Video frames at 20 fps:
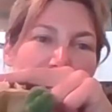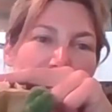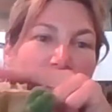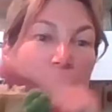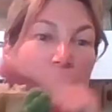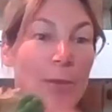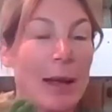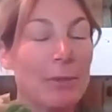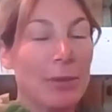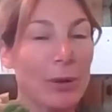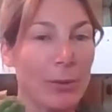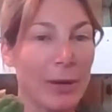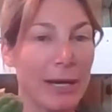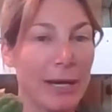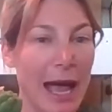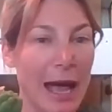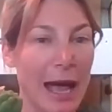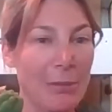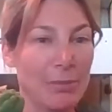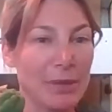Remember what
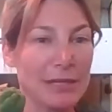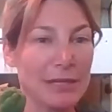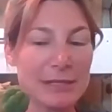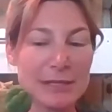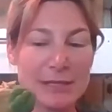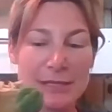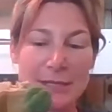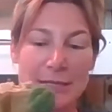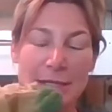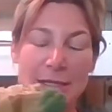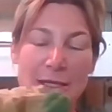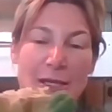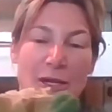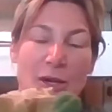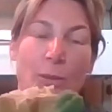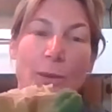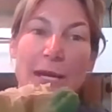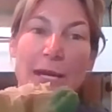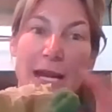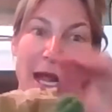happens?
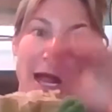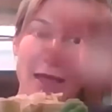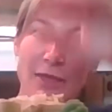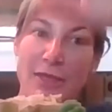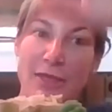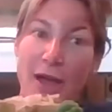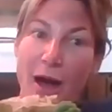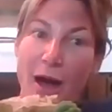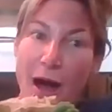We cut the